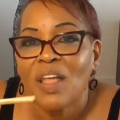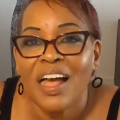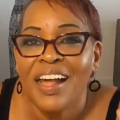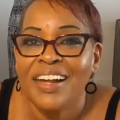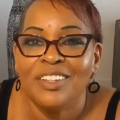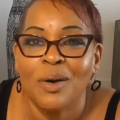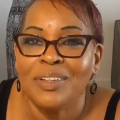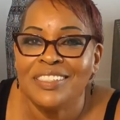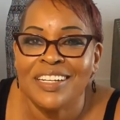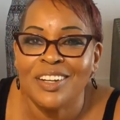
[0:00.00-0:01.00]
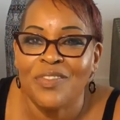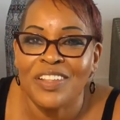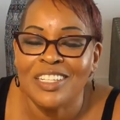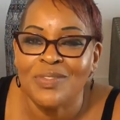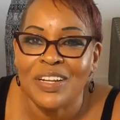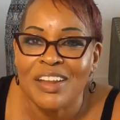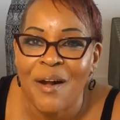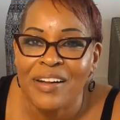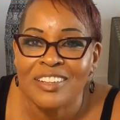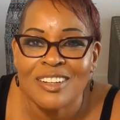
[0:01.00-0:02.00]
I had no agenda for this
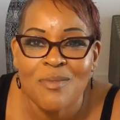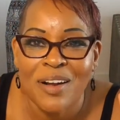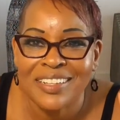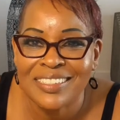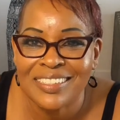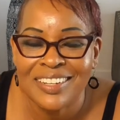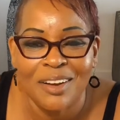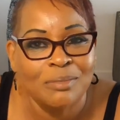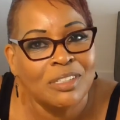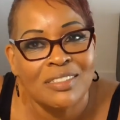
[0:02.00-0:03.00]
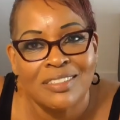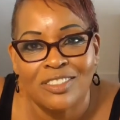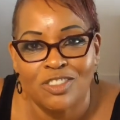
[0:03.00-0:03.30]
video. I just wanted to, you know, I'm just,